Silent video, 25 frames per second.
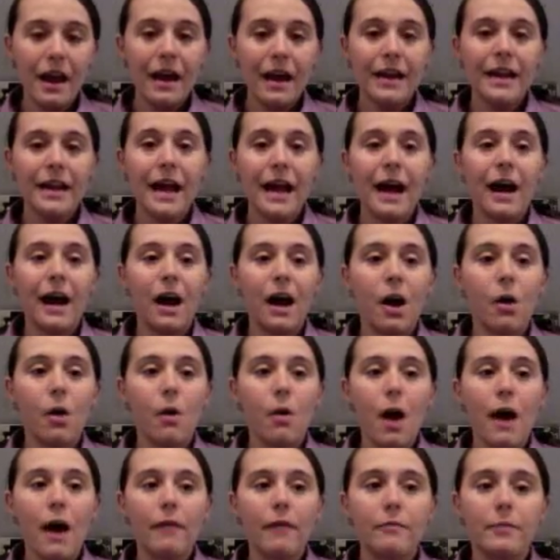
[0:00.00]
Now,
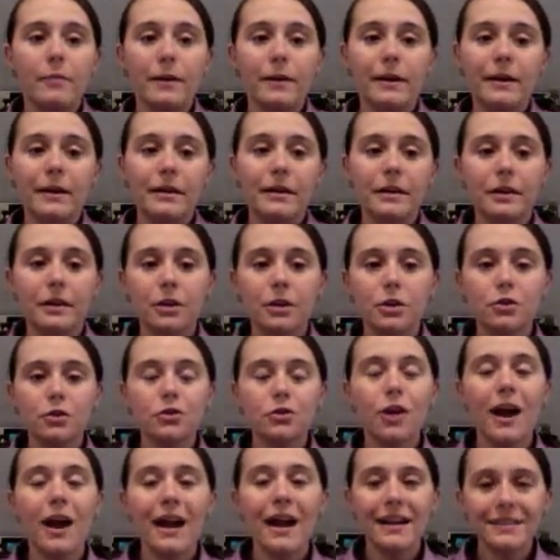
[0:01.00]
I've been
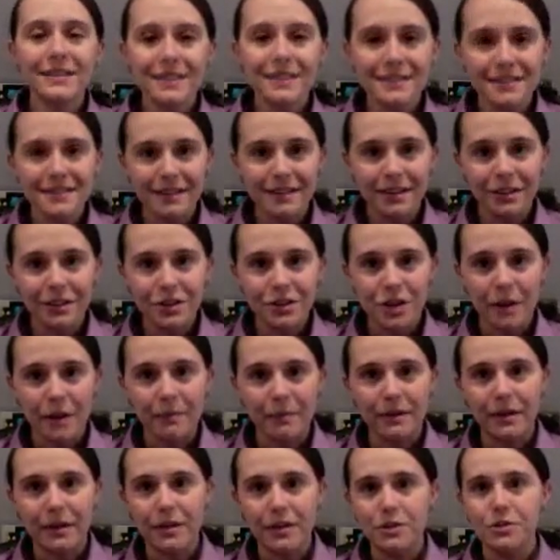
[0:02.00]
trying to study
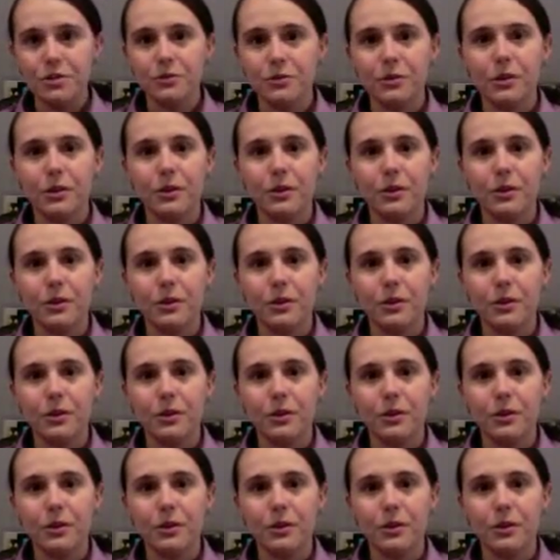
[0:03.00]
Japanese,